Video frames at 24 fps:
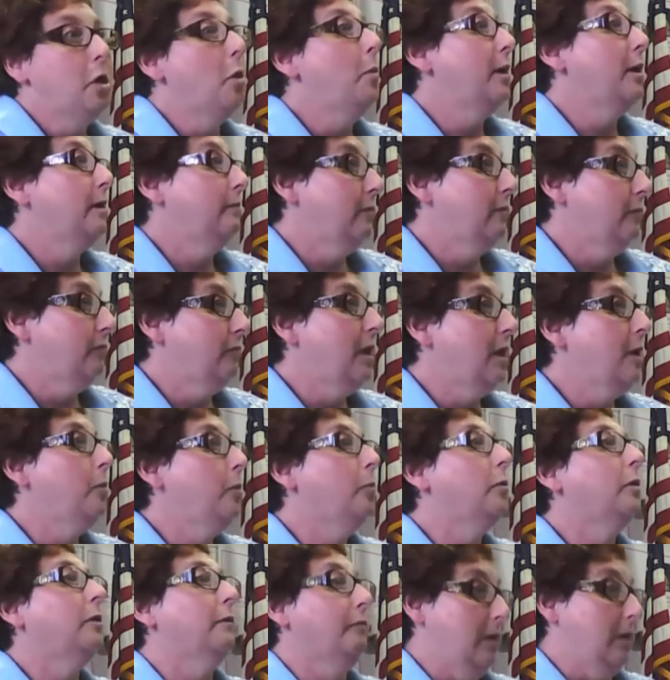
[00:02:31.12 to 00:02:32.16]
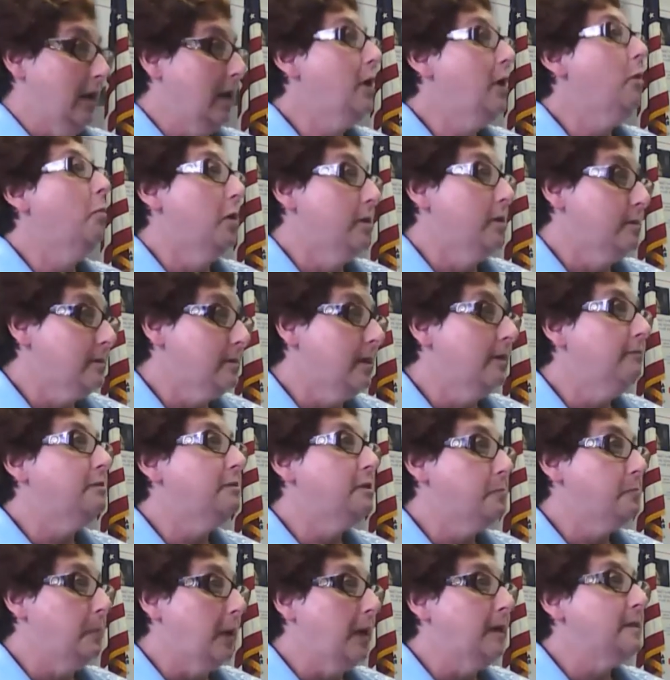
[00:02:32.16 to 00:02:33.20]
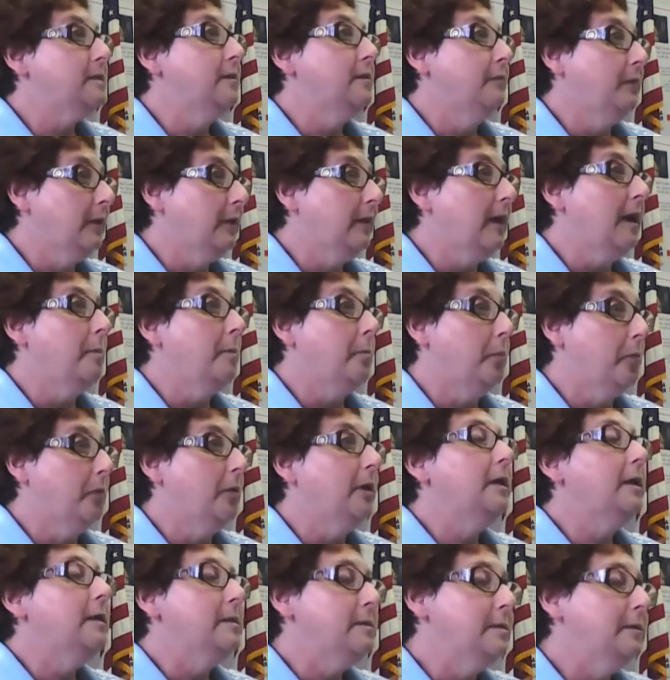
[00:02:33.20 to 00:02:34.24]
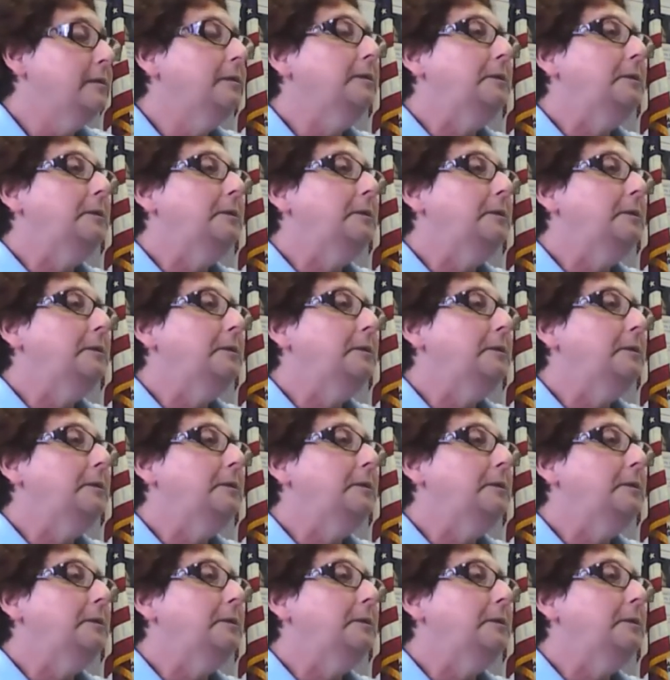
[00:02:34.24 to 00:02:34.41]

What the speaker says: knowing that he was unresponsive at that point.